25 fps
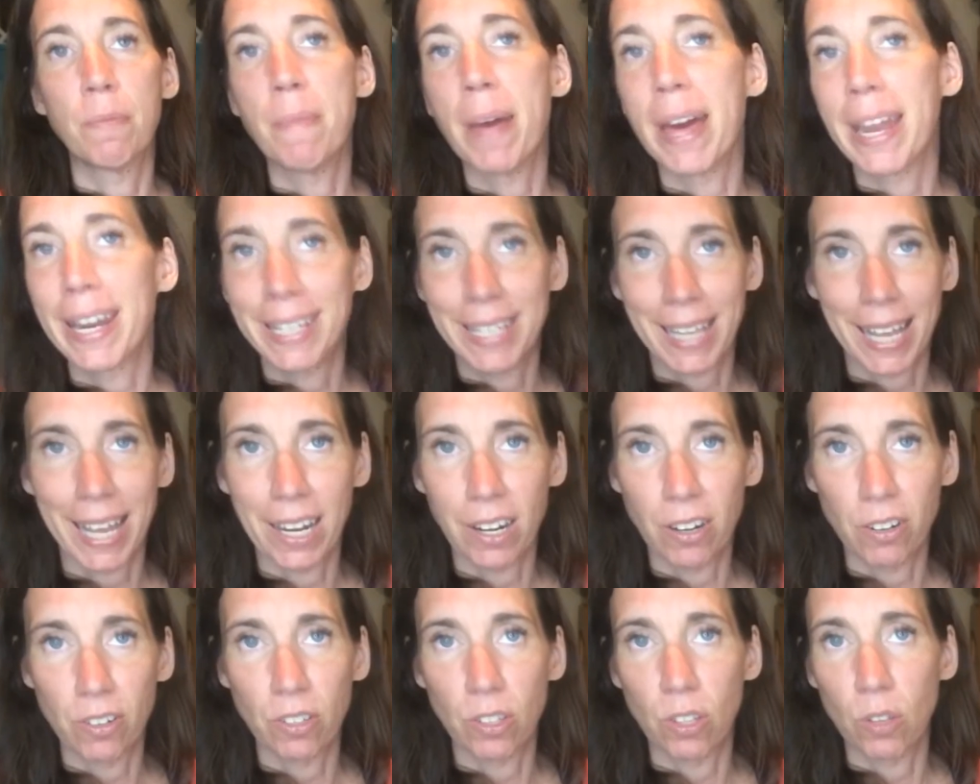
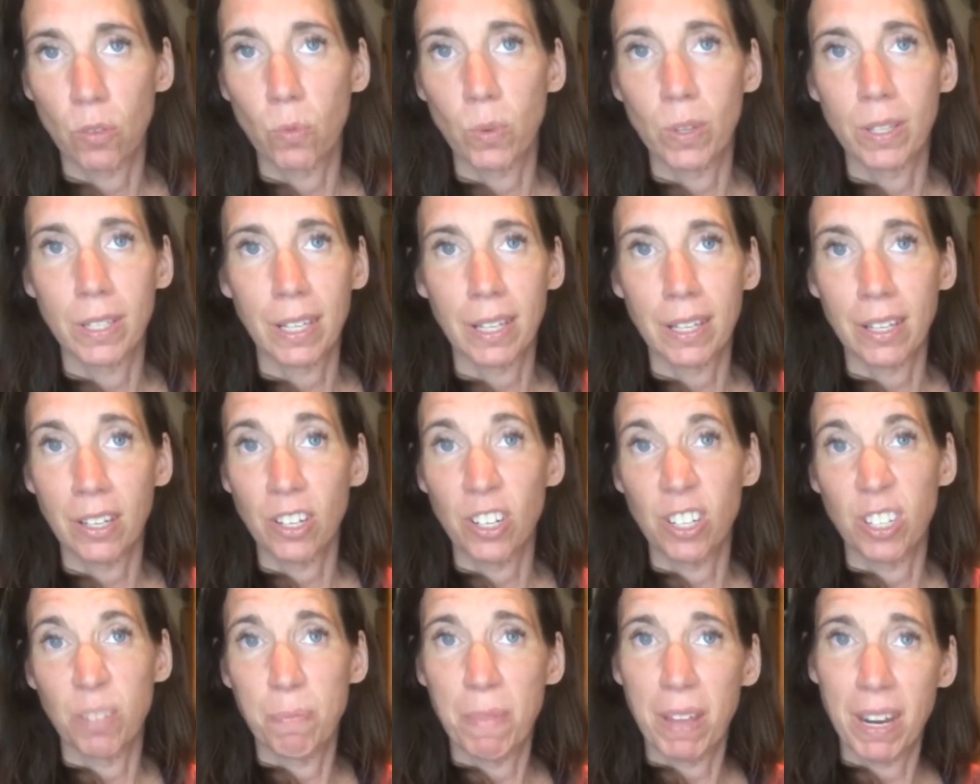meditators, the ones that
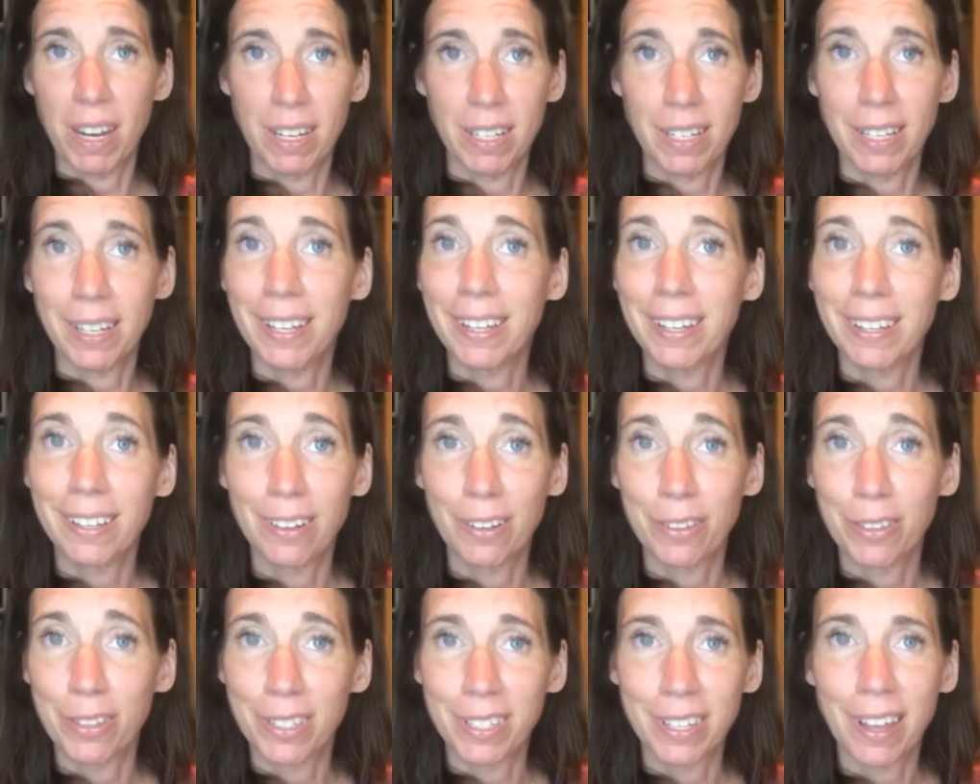just meditate
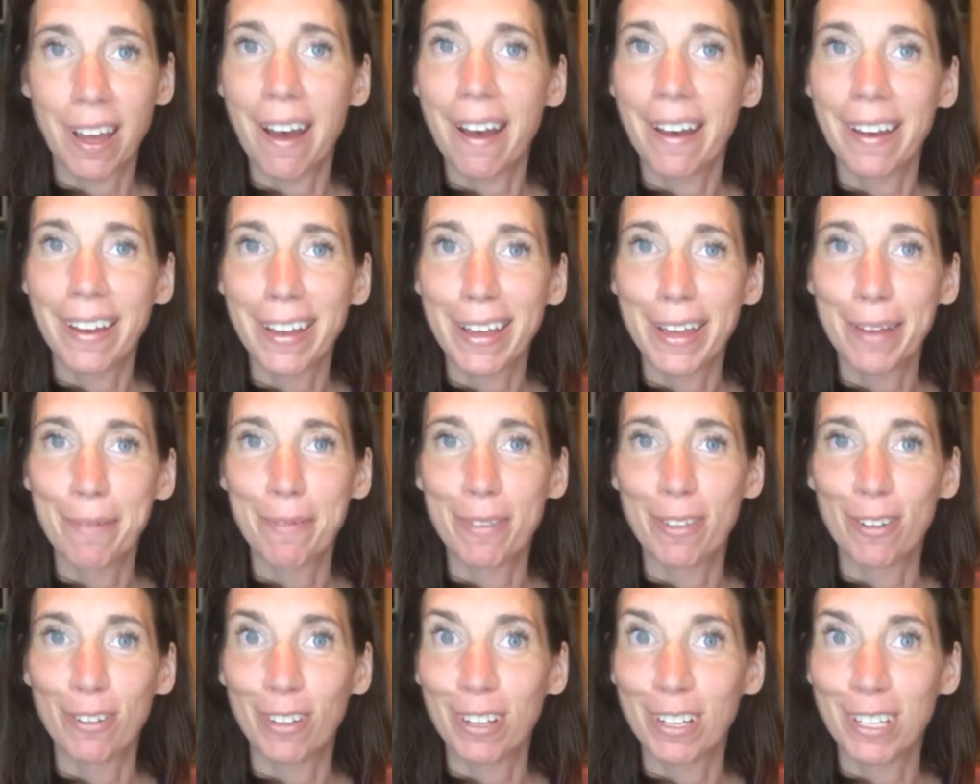all the time,
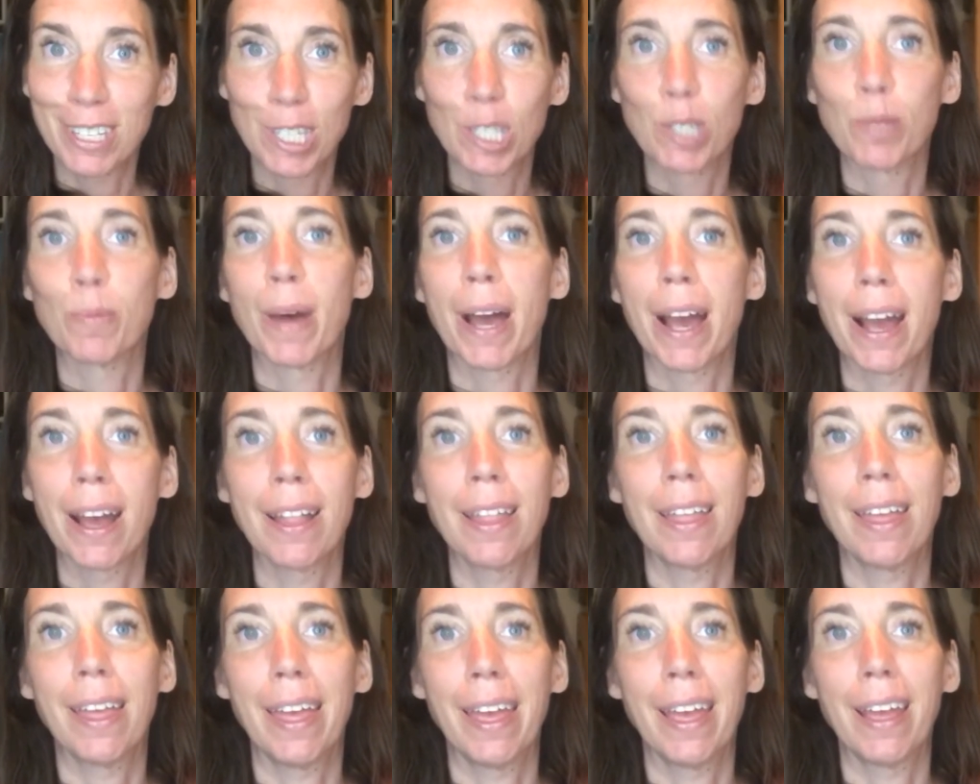and they're
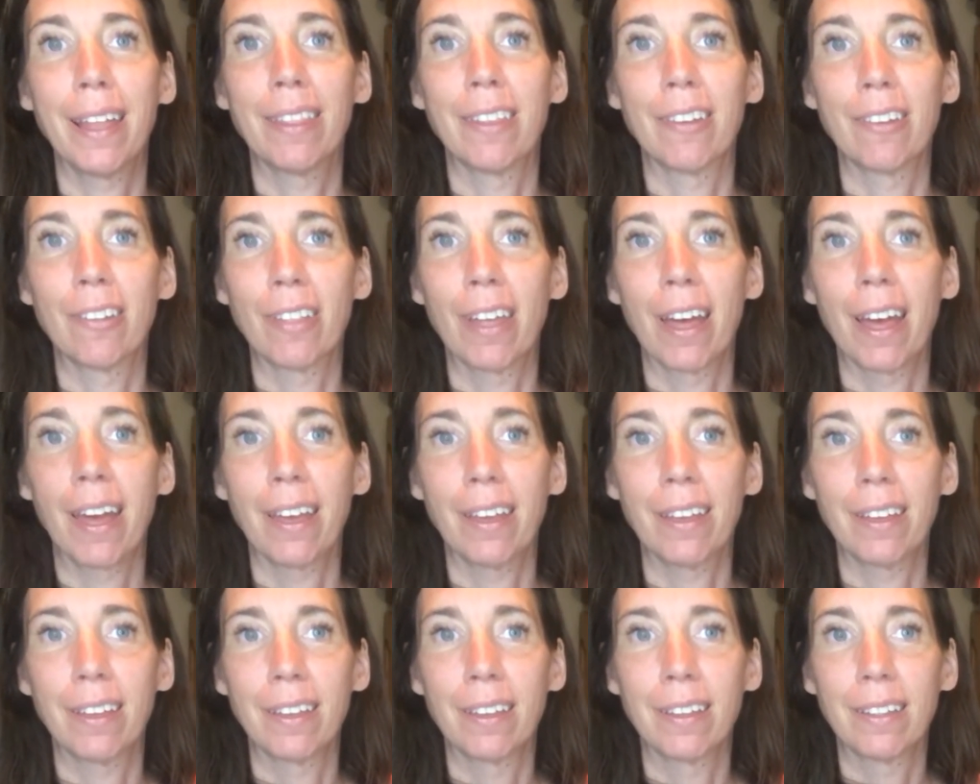smiling and they're
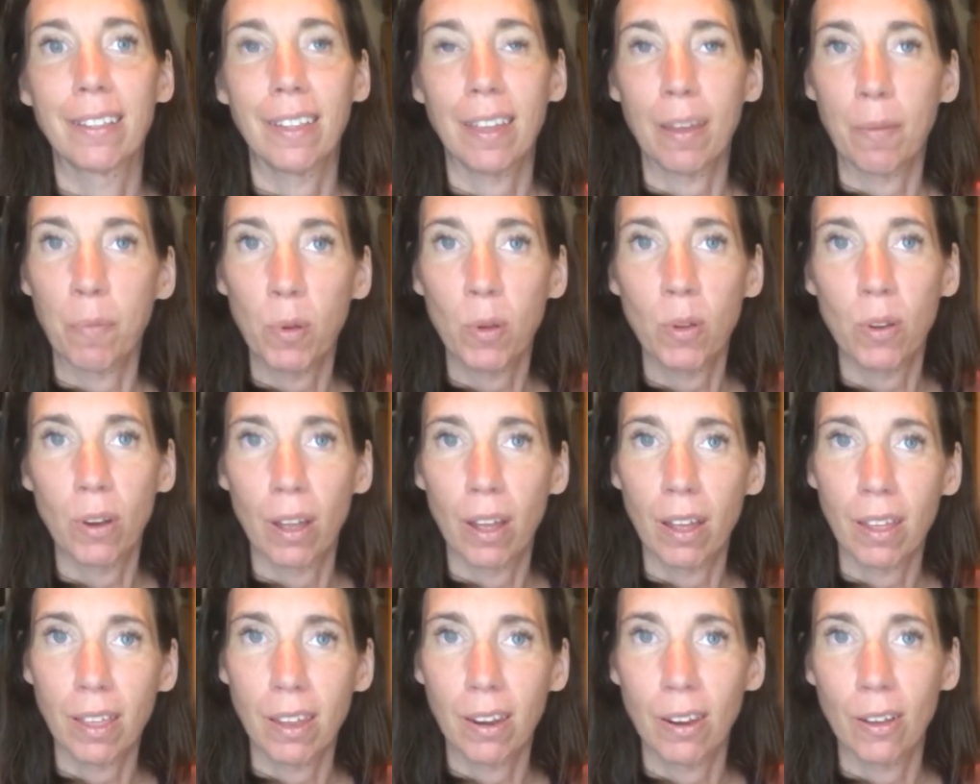Buddha,
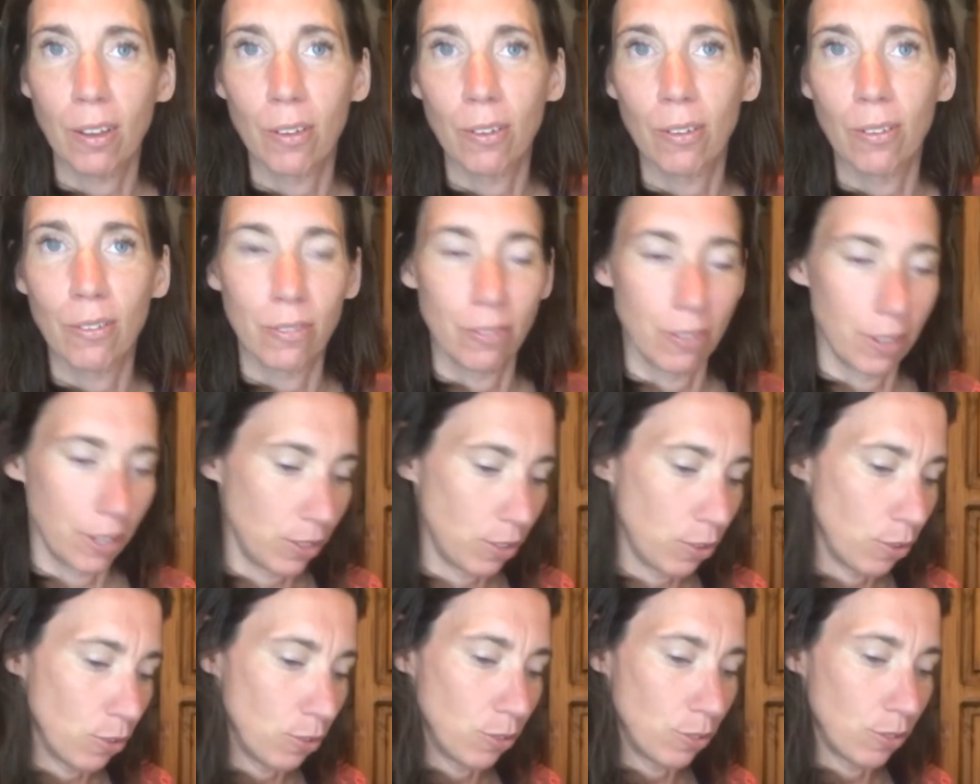like
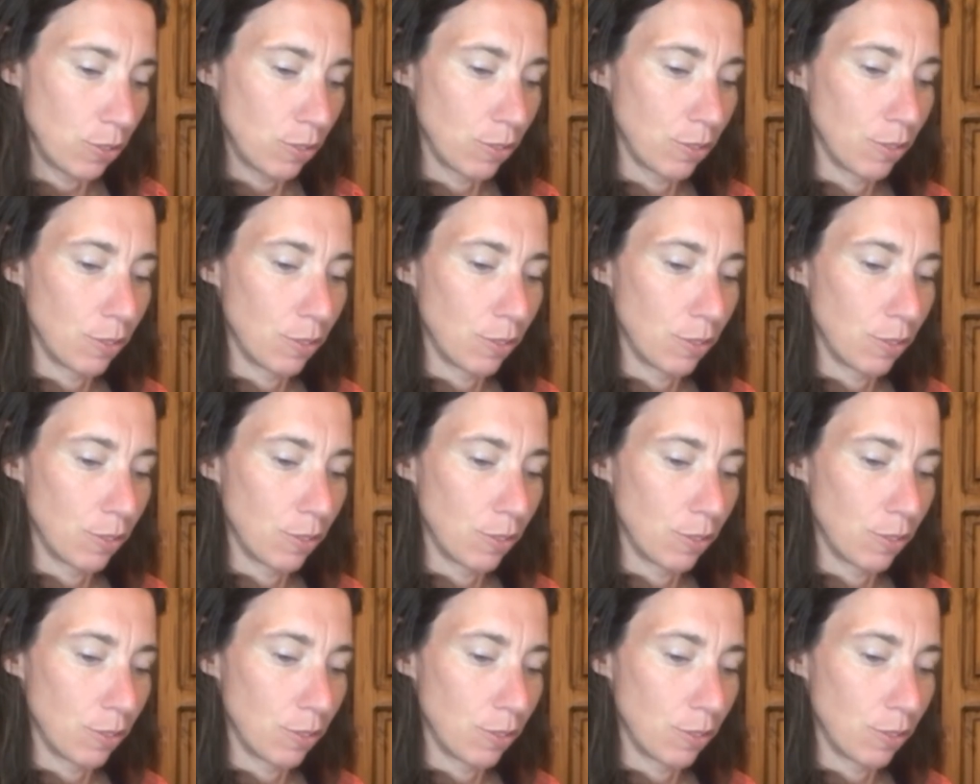those,